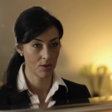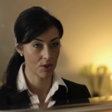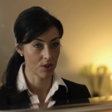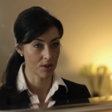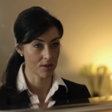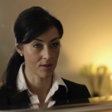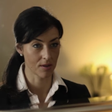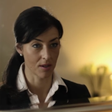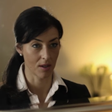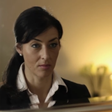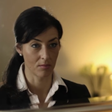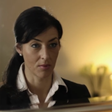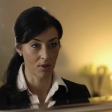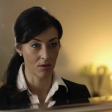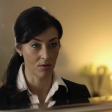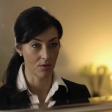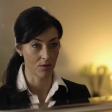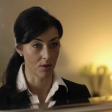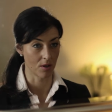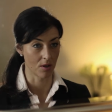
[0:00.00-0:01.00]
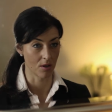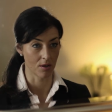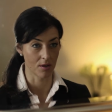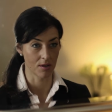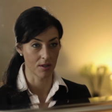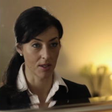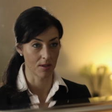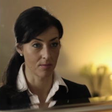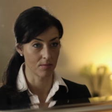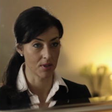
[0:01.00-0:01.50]
Just get me through the
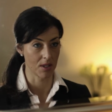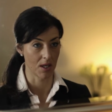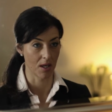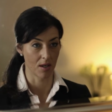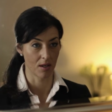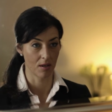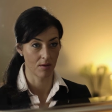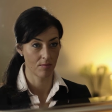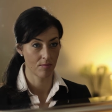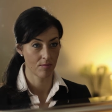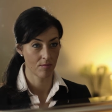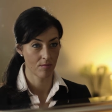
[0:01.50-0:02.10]
goddamn day.